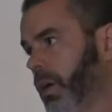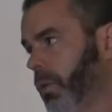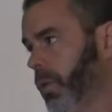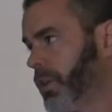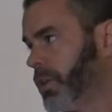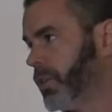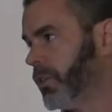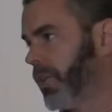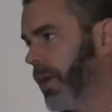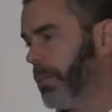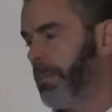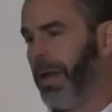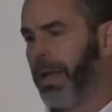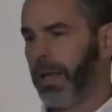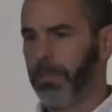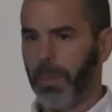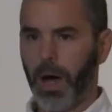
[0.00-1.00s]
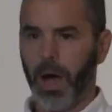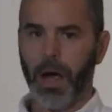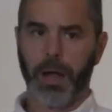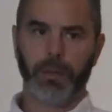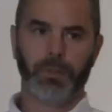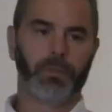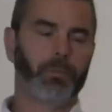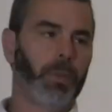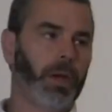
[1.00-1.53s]
which is that many
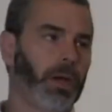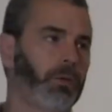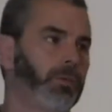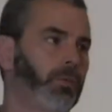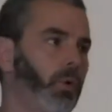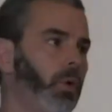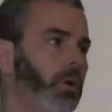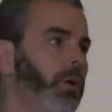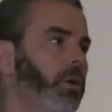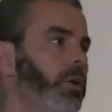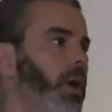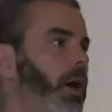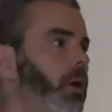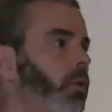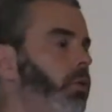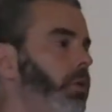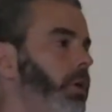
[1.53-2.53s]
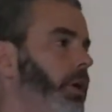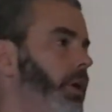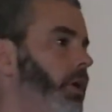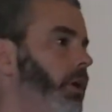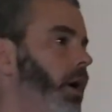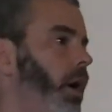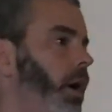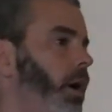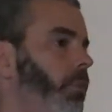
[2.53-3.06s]
minds make for not
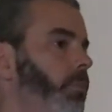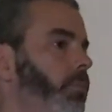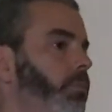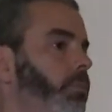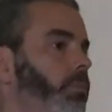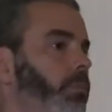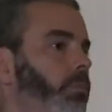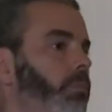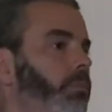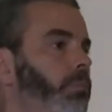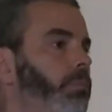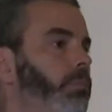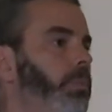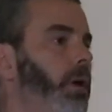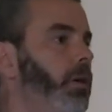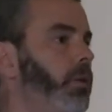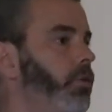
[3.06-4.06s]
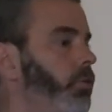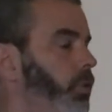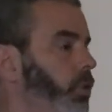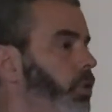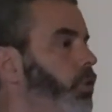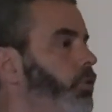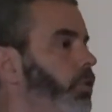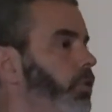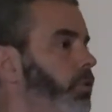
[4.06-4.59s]
only better
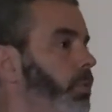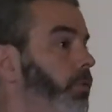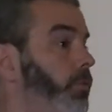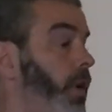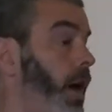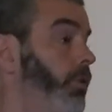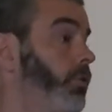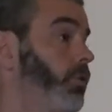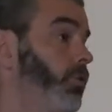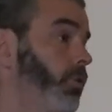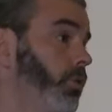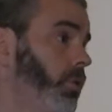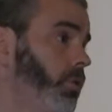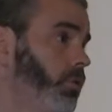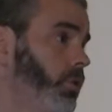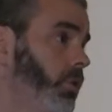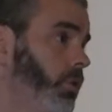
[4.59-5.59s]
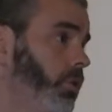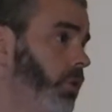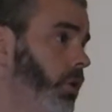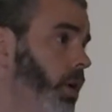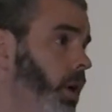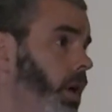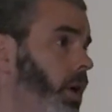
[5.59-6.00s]
solutions, but faster solutions.